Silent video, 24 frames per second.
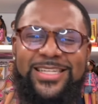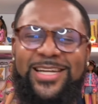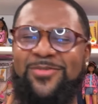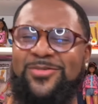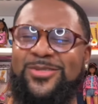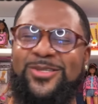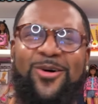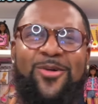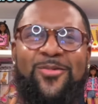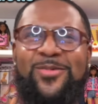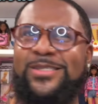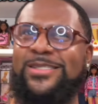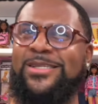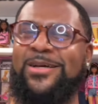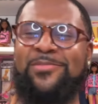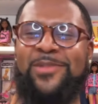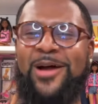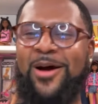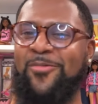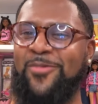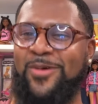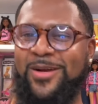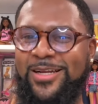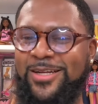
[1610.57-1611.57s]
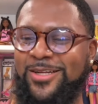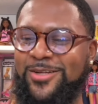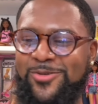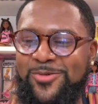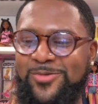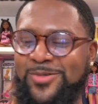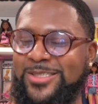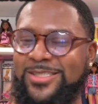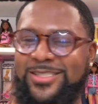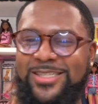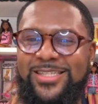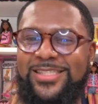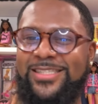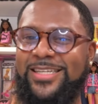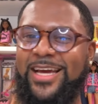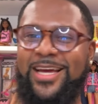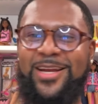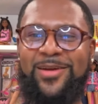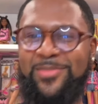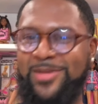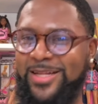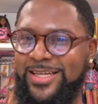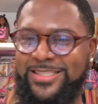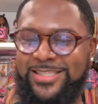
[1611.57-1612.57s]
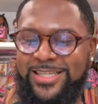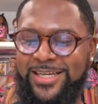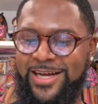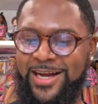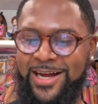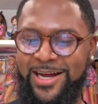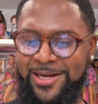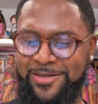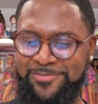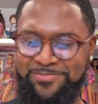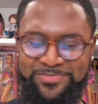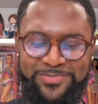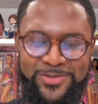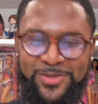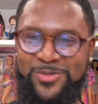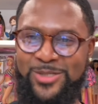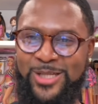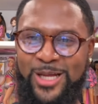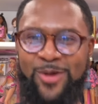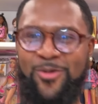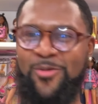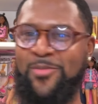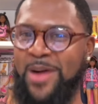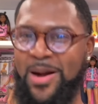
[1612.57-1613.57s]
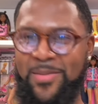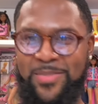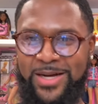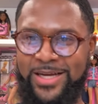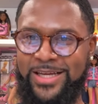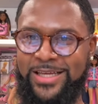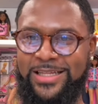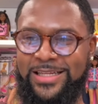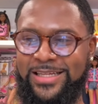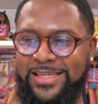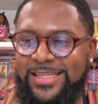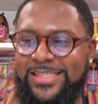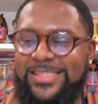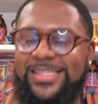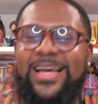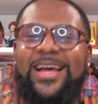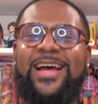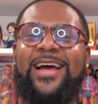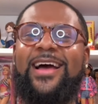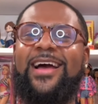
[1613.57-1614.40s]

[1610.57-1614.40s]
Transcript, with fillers: That was always something I wanted to do was just date a Blasian guy. It was like on my bucket list.